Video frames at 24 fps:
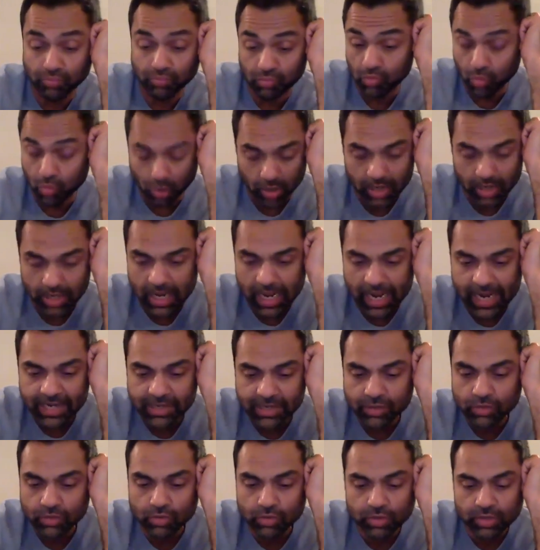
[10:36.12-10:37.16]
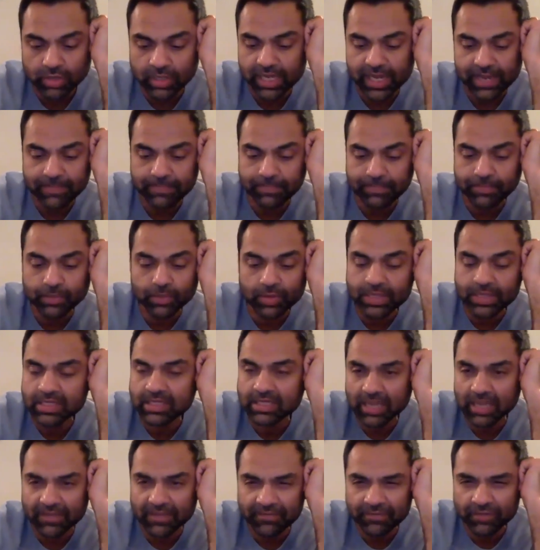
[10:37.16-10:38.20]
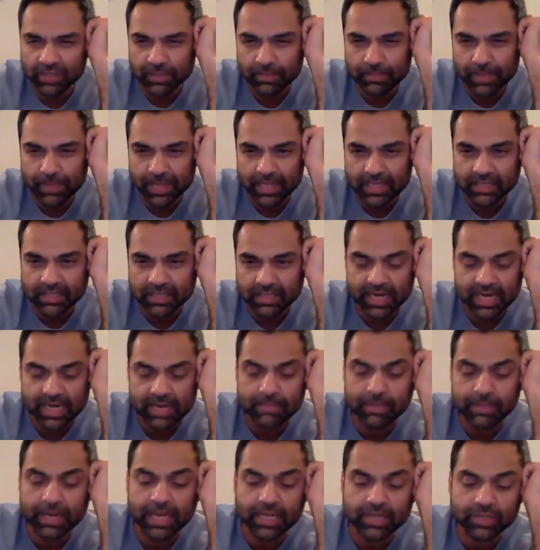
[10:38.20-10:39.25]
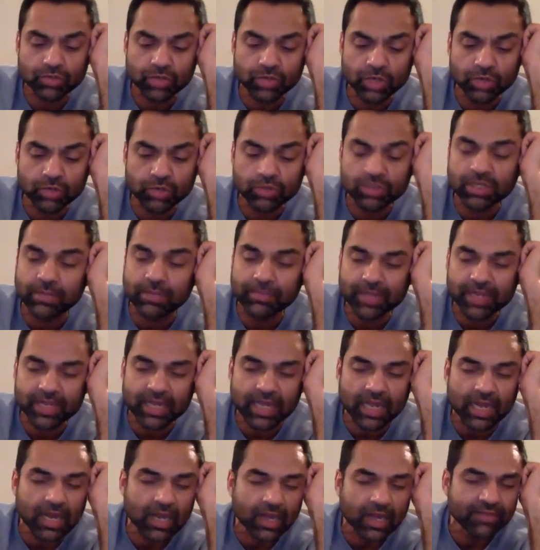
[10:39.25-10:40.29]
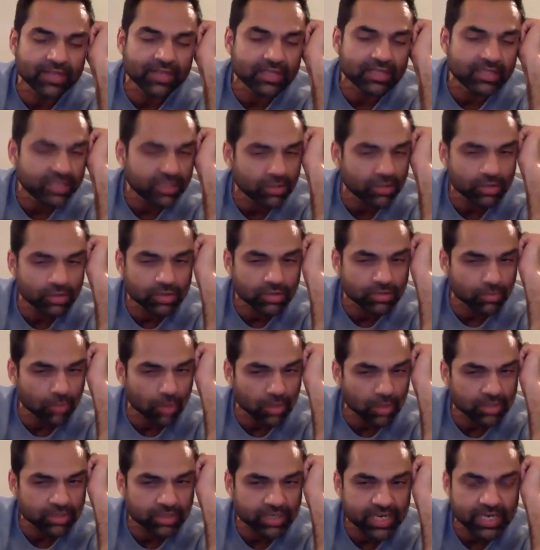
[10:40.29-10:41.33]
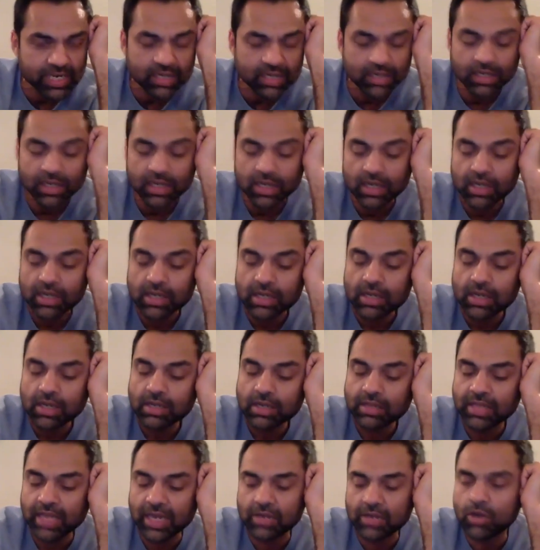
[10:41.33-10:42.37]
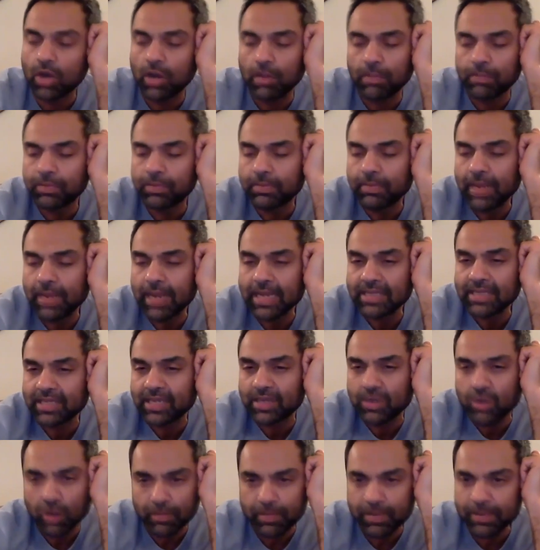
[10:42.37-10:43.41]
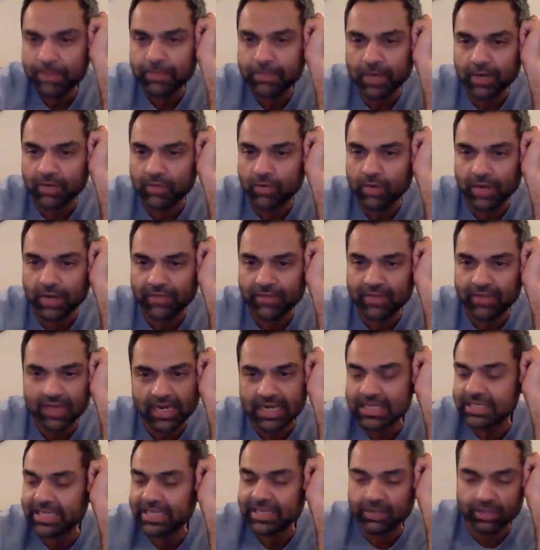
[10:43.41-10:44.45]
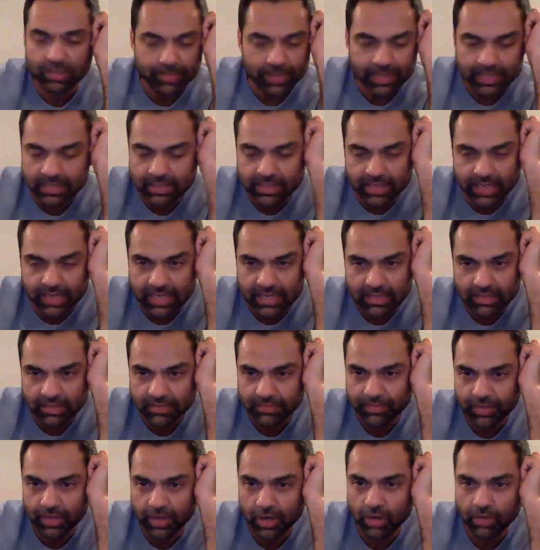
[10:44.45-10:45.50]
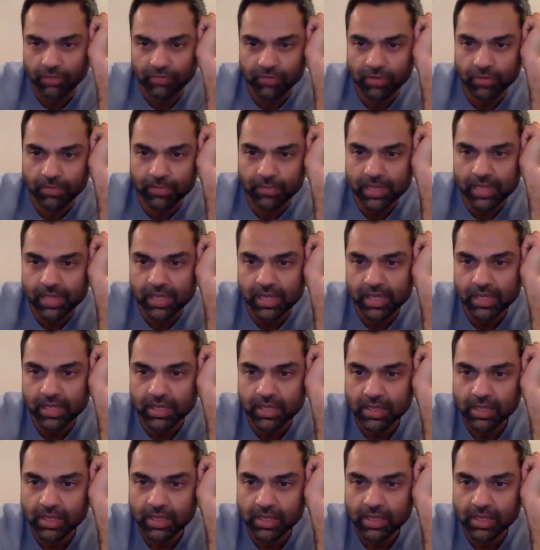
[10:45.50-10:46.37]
would like to keep doing stuff for the big screen, but I'd sooner do something I love and see it on the small screen than compromise and not be proud of what I've done and see it on the big screen. For me,